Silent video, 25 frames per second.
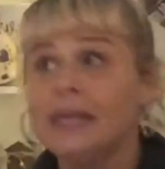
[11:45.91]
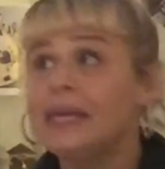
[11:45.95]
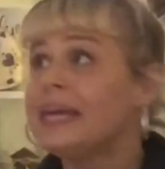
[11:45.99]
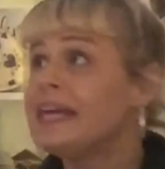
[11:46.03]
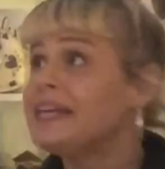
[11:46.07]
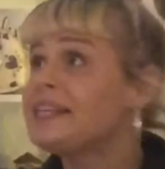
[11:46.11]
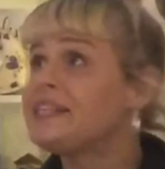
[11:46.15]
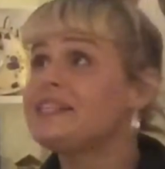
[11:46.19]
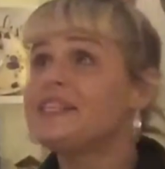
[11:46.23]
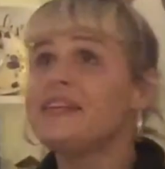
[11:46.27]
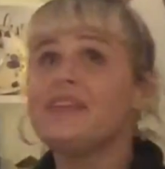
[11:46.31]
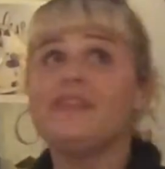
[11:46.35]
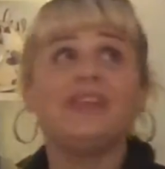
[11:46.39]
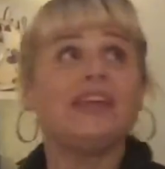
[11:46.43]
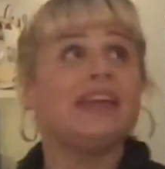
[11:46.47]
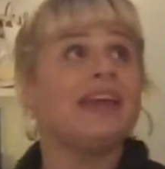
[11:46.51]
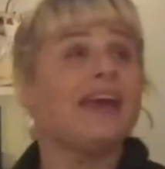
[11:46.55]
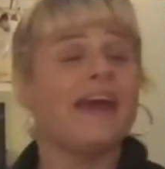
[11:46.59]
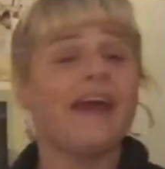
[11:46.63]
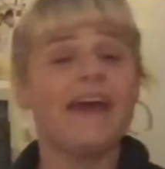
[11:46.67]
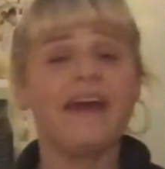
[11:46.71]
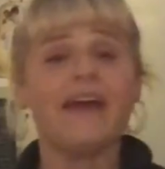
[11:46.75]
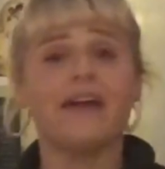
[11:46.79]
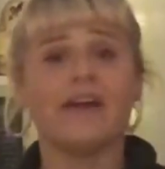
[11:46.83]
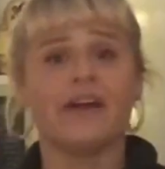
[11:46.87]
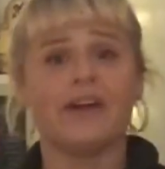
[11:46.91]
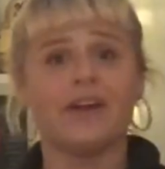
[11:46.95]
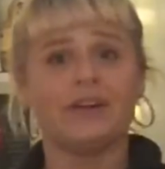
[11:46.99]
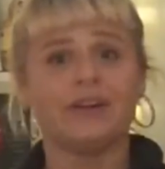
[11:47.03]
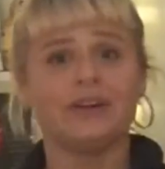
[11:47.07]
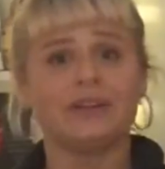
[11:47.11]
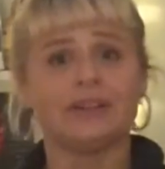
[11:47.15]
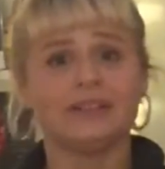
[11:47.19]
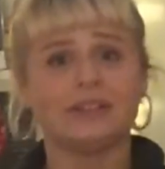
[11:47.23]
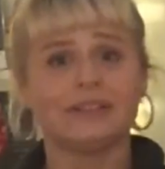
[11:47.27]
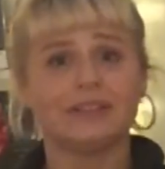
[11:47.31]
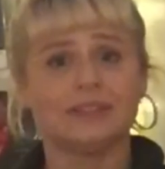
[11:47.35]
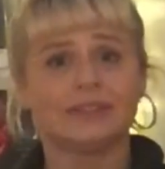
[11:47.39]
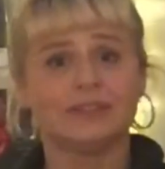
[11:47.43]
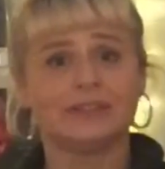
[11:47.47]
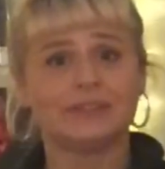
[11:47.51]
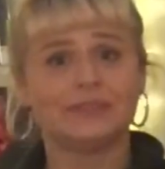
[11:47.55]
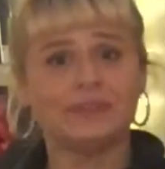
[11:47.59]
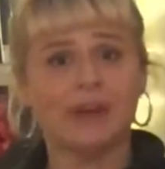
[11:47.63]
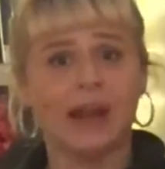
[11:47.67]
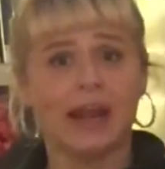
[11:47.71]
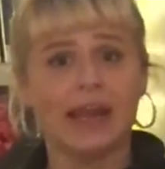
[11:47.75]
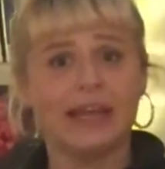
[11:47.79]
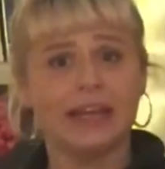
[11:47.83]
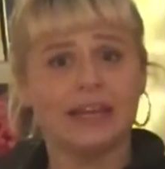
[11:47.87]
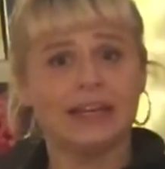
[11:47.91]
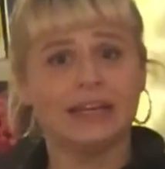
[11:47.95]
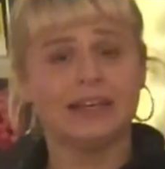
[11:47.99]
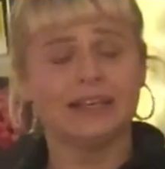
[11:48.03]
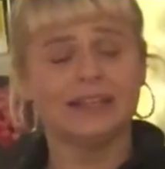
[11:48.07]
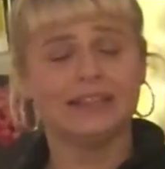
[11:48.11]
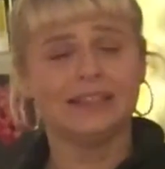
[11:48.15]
It's in the air, right?